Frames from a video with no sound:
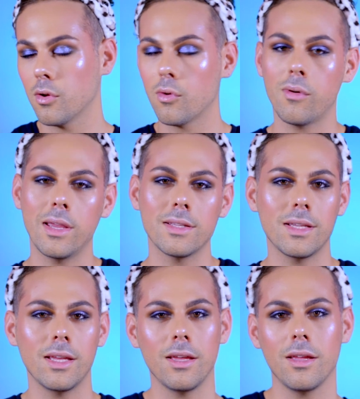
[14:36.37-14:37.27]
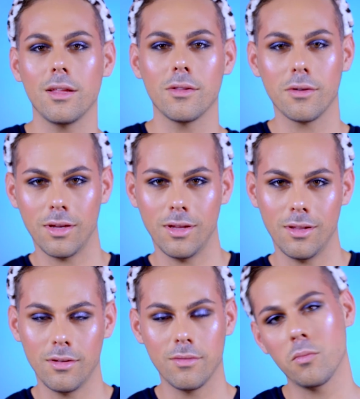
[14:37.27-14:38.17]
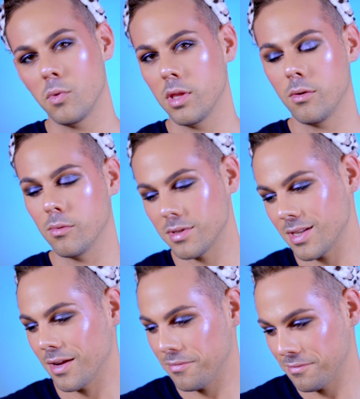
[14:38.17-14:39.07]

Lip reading: crazy looking, really cool stuff.